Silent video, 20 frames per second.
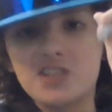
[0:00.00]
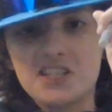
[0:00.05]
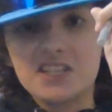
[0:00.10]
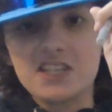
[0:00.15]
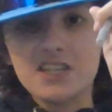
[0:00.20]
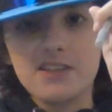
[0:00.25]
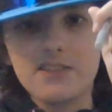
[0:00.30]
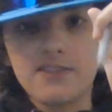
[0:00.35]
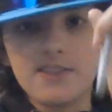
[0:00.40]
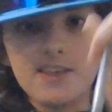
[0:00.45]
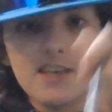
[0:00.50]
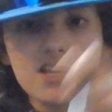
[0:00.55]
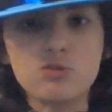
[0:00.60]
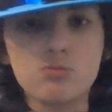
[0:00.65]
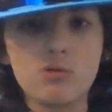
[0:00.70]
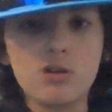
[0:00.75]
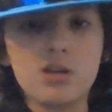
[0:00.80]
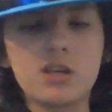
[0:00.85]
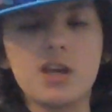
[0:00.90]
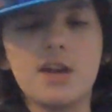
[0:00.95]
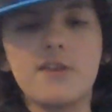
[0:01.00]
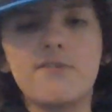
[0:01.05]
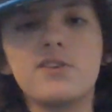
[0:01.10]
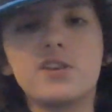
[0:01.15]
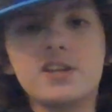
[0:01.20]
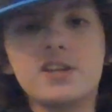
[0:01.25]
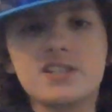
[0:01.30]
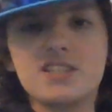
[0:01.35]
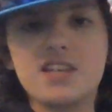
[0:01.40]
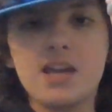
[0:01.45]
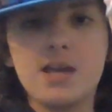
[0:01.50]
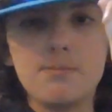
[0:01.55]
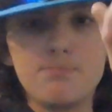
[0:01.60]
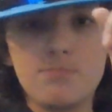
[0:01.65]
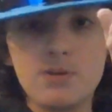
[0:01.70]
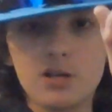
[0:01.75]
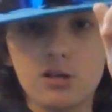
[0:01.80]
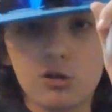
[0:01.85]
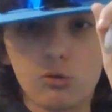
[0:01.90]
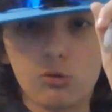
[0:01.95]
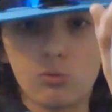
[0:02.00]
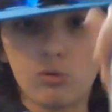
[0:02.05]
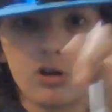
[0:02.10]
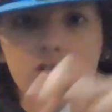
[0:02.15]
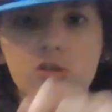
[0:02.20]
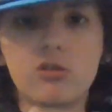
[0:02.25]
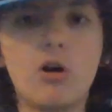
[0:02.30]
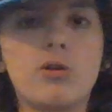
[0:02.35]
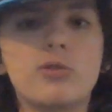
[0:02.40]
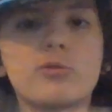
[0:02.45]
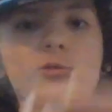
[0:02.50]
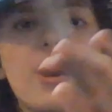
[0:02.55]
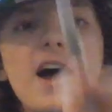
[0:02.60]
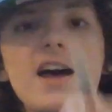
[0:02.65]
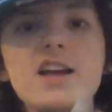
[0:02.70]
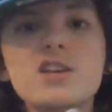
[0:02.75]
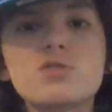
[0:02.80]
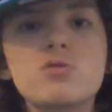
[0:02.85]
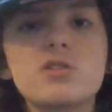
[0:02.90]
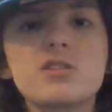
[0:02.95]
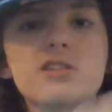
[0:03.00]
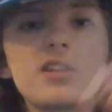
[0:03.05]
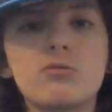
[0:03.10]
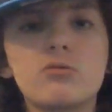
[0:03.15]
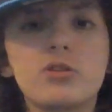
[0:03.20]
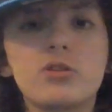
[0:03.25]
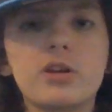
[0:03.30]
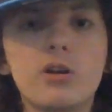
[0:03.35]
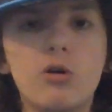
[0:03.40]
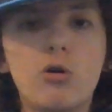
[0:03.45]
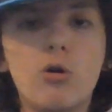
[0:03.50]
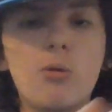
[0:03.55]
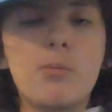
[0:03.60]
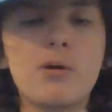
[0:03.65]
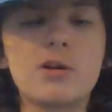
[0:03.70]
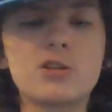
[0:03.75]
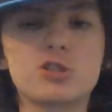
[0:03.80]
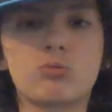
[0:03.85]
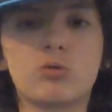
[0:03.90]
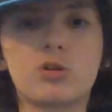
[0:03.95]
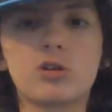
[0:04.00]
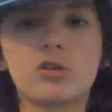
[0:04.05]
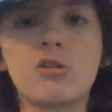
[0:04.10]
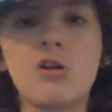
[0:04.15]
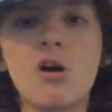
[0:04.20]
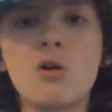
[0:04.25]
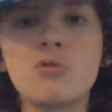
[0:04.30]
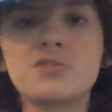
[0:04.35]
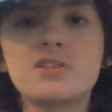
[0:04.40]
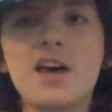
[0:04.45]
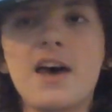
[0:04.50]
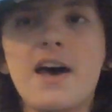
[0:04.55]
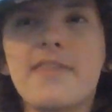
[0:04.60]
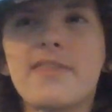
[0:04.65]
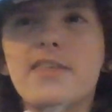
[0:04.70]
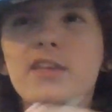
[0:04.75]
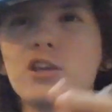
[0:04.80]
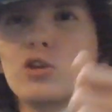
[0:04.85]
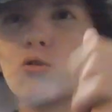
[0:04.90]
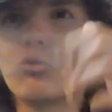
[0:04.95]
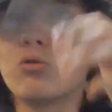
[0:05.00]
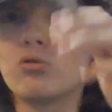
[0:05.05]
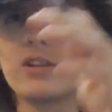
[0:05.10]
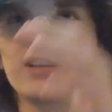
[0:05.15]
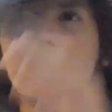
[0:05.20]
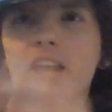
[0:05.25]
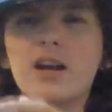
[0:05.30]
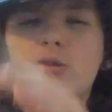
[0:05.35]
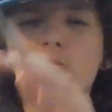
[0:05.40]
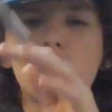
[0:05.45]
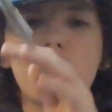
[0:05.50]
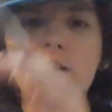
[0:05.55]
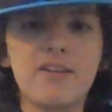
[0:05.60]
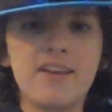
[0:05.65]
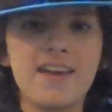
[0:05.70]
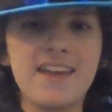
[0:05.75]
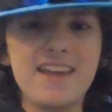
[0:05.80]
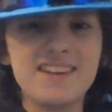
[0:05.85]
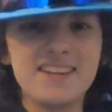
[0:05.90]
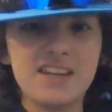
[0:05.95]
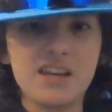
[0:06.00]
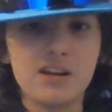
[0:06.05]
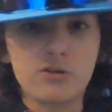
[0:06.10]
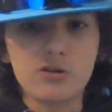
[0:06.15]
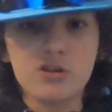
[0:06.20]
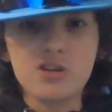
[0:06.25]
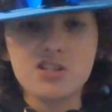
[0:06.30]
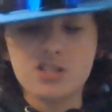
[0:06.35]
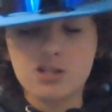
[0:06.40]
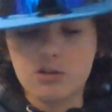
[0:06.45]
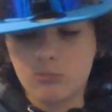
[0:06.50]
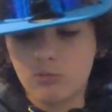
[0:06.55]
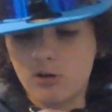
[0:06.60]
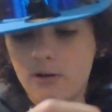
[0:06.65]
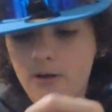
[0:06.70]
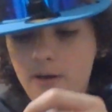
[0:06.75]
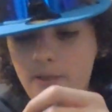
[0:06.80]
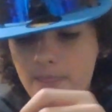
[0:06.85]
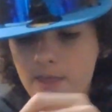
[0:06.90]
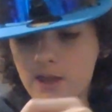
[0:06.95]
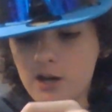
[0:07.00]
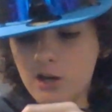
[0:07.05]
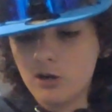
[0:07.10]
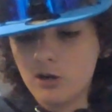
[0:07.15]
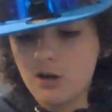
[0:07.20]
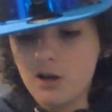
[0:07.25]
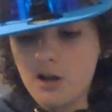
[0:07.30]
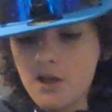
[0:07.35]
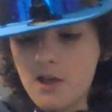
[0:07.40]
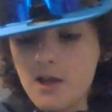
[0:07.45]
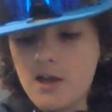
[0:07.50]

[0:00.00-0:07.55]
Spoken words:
to see this week if he gets a bigger workload. Last week didn't really get a whole bunch of workloads. I think he only got around 8 carries, somewhere on there.